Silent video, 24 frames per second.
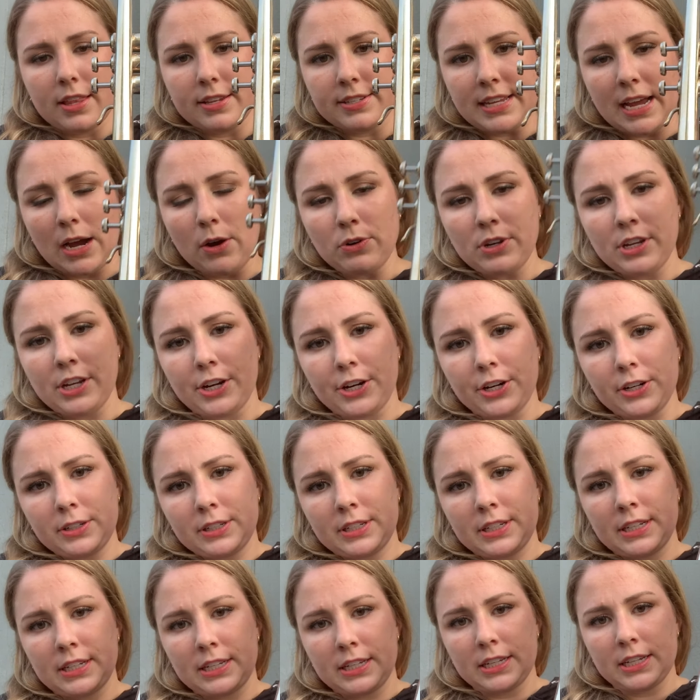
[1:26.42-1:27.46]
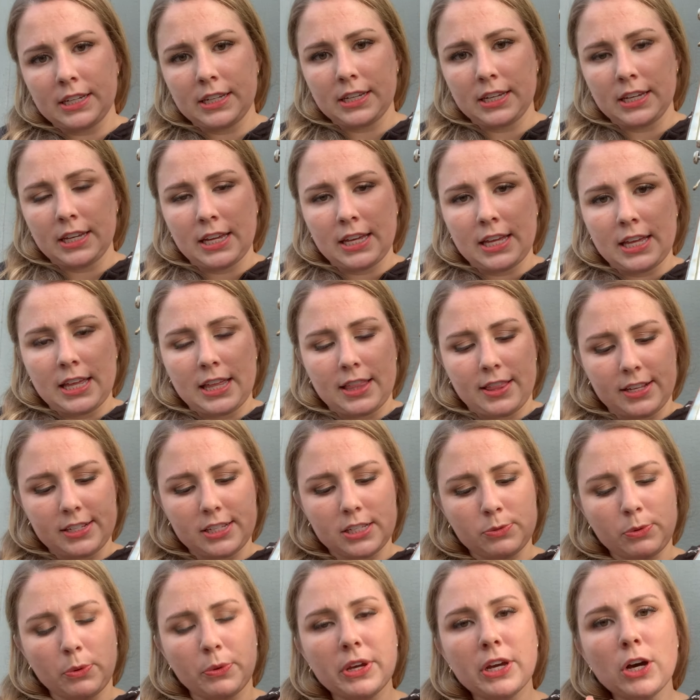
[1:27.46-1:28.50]
down here, this
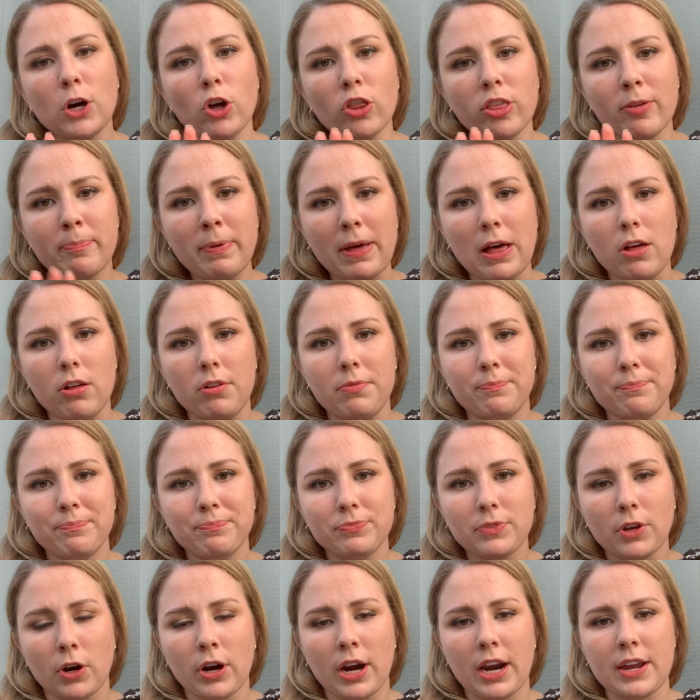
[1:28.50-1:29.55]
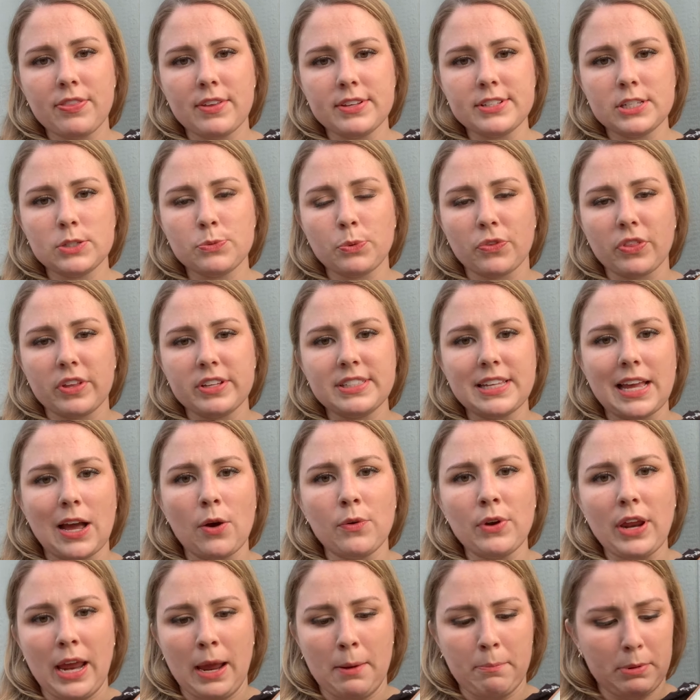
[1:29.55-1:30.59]
is what we call the bell, all right? This is where the
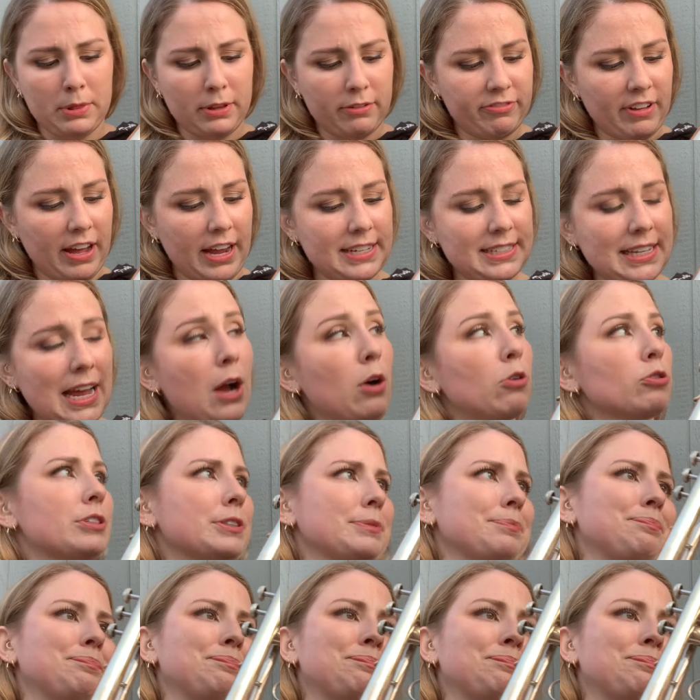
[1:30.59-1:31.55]
sound amplifies out.